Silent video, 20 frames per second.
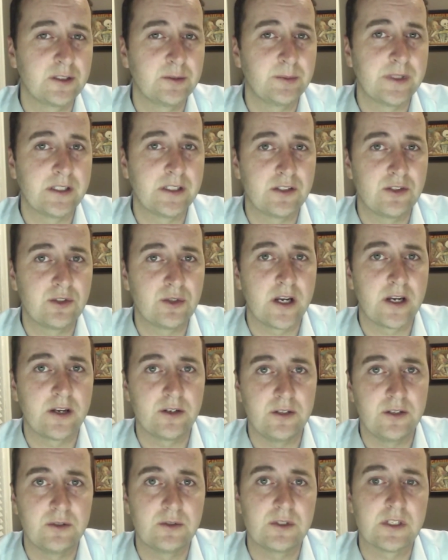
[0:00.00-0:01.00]
bit to try out a
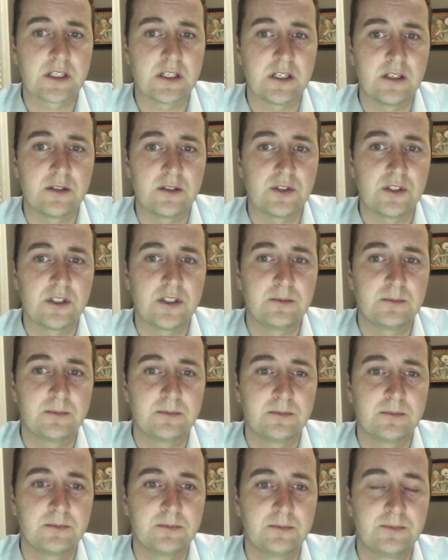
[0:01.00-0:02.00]
new technology.
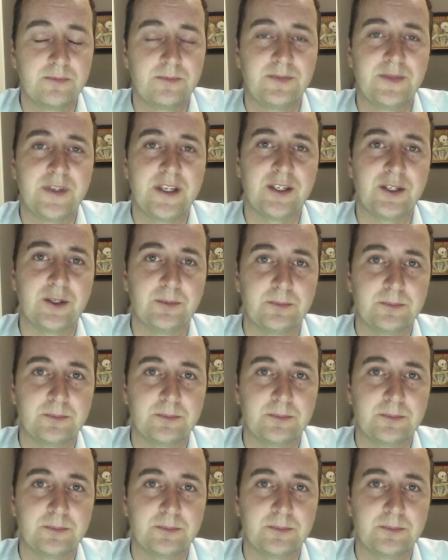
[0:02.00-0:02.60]
Thank you.